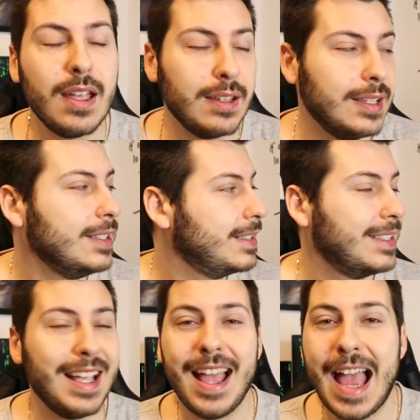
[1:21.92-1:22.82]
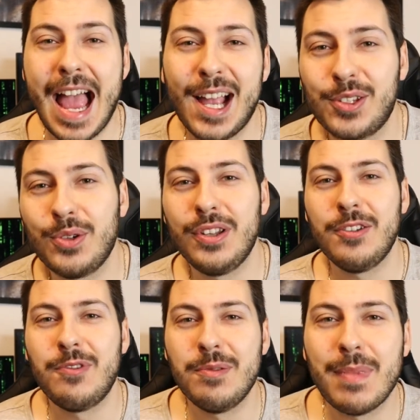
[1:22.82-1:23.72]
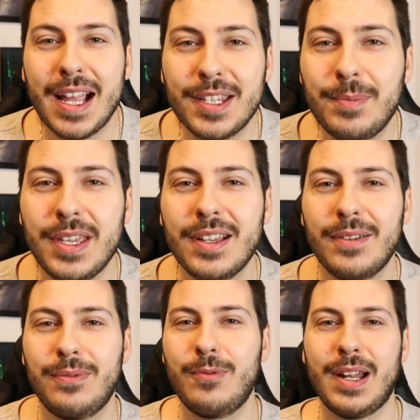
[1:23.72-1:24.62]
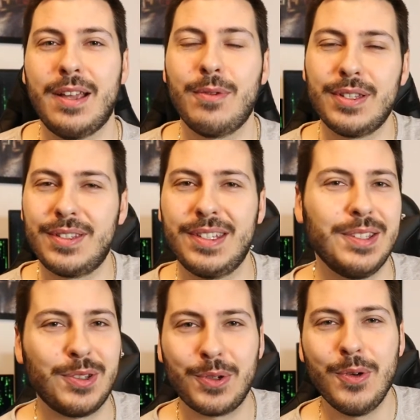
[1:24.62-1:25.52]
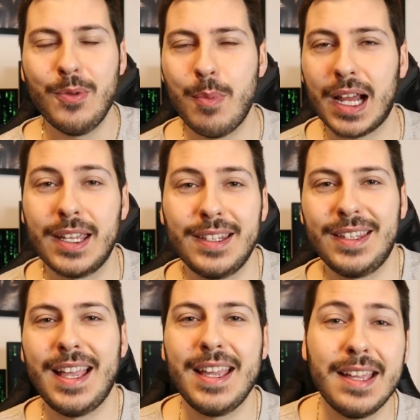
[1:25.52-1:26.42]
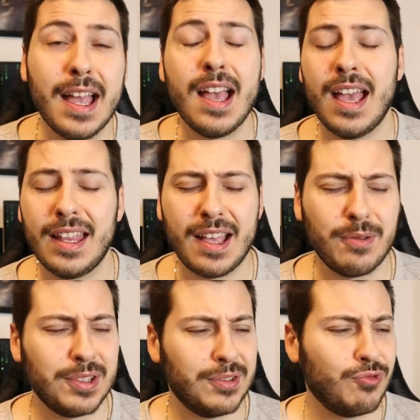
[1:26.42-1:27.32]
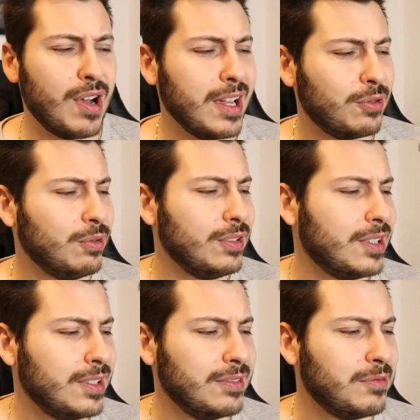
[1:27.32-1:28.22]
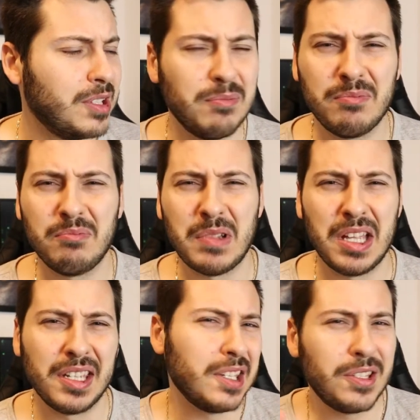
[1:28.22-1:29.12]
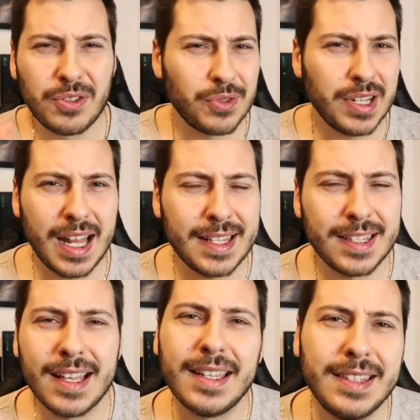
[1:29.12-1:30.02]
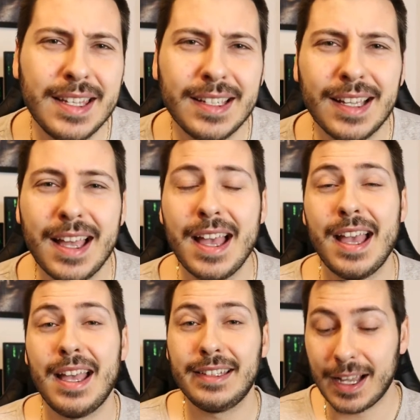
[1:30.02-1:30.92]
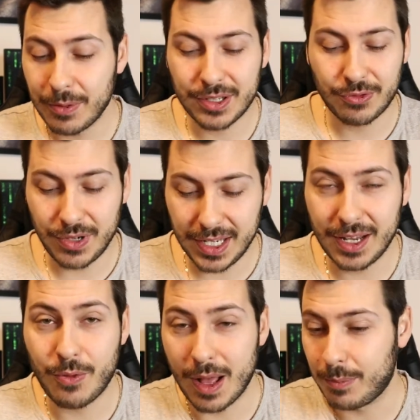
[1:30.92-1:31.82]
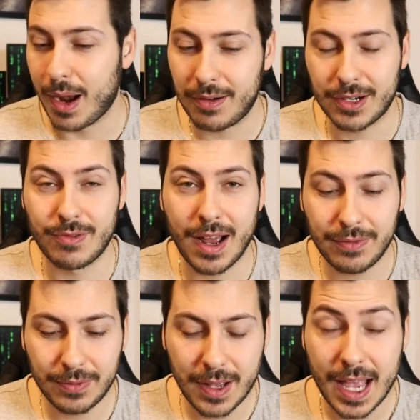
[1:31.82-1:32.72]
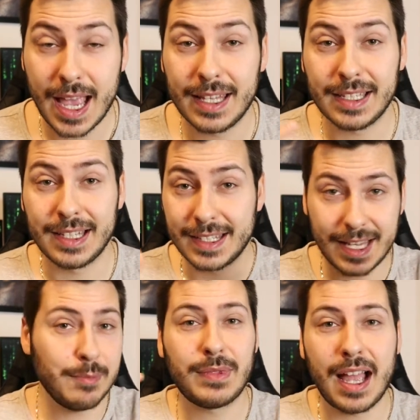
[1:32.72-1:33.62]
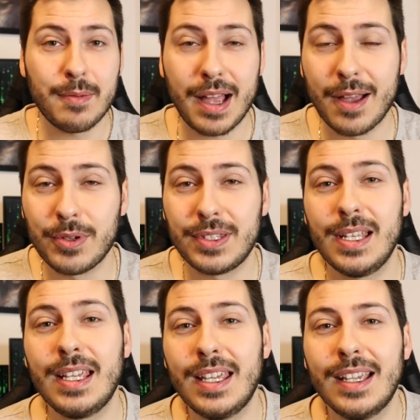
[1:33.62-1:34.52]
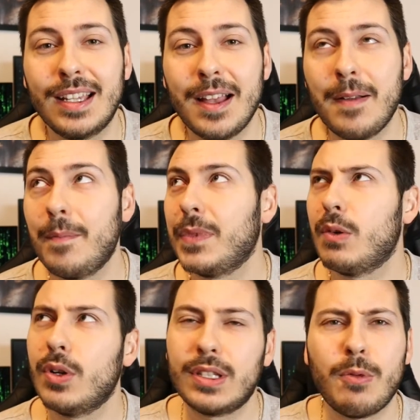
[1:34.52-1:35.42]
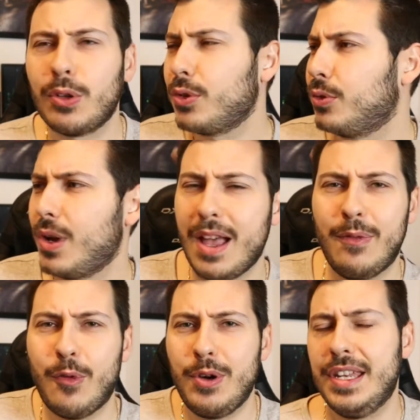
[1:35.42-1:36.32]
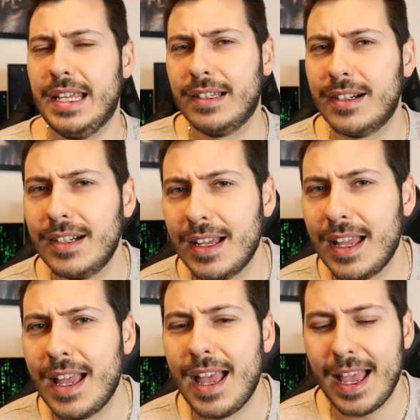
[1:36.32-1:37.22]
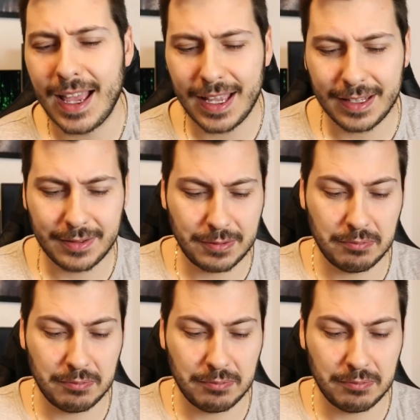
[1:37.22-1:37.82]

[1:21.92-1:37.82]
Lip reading: This actually reminds me of when I was in school back in the day and I was trying to learn some history lesson, I think, and I was reading one paragraph and at the same time I was thinking what I wanted to have for dinner, and